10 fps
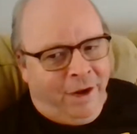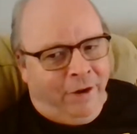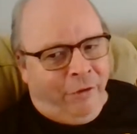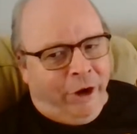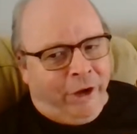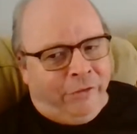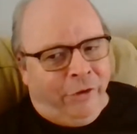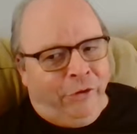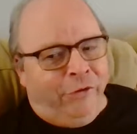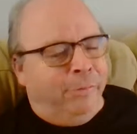Every day. So
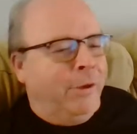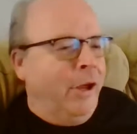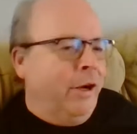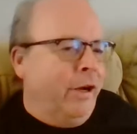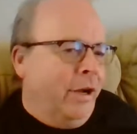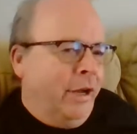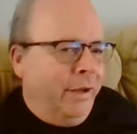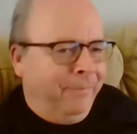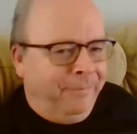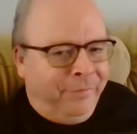there's your plug, Doug.
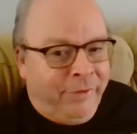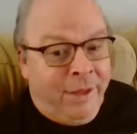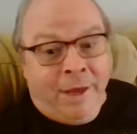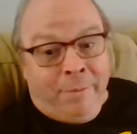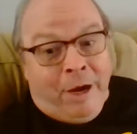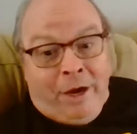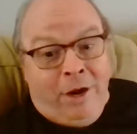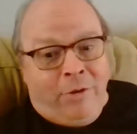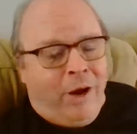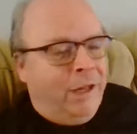But I
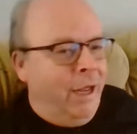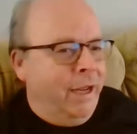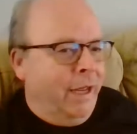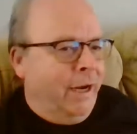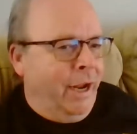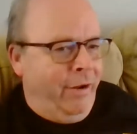do. I like it.